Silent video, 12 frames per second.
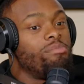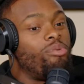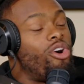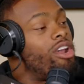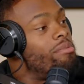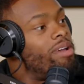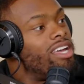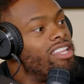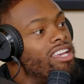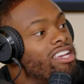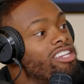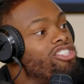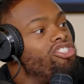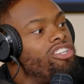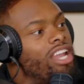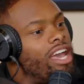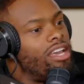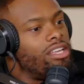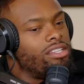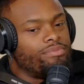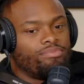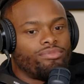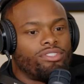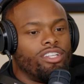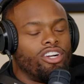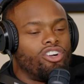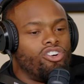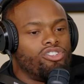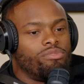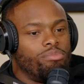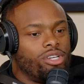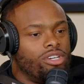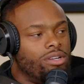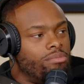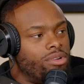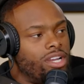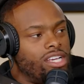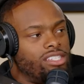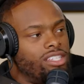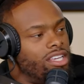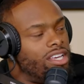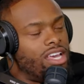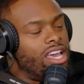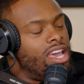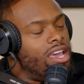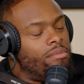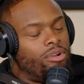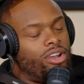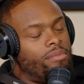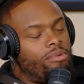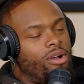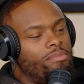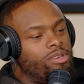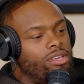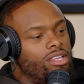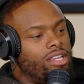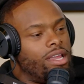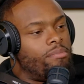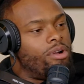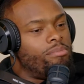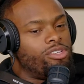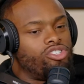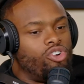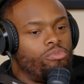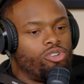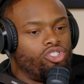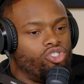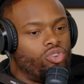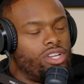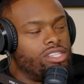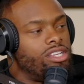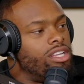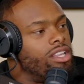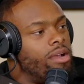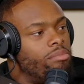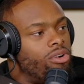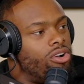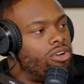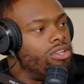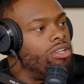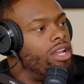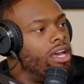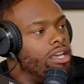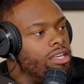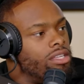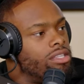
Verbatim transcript: part about the industry, like the coast building, bro. That shit, bro. That brought me so much joy to see that they brought like.